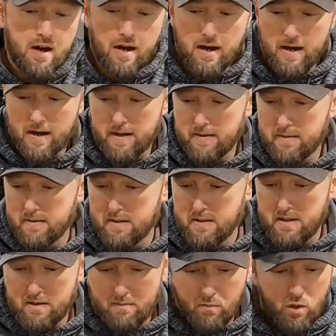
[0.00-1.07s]
Uh, I'm
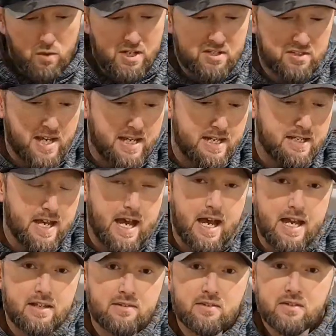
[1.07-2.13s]
really excited,
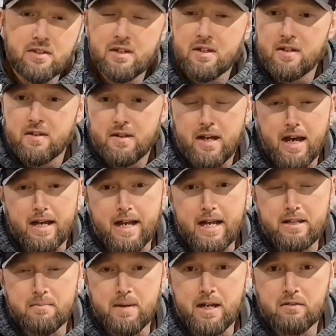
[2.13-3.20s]
guys. I
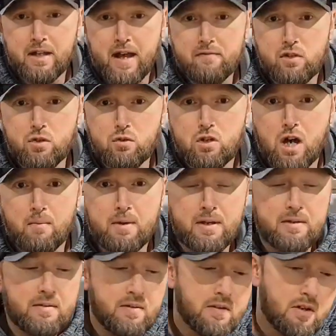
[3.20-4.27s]
got the Mega Live 2
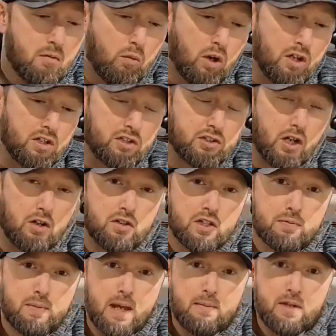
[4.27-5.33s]
coming. We're gonna start
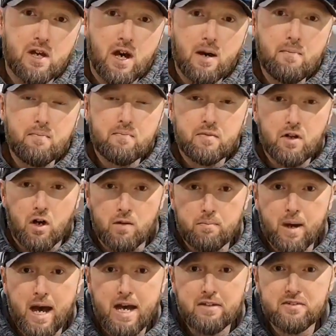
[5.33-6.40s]
this baby up,
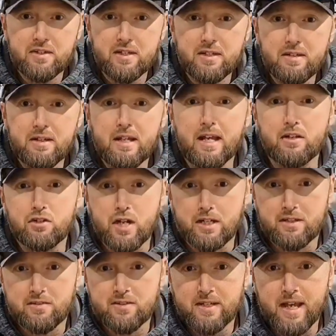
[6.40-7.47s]
unbox it, and
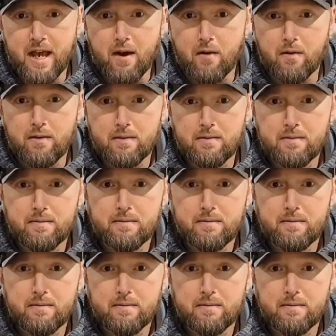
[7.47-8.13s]
check this thing out.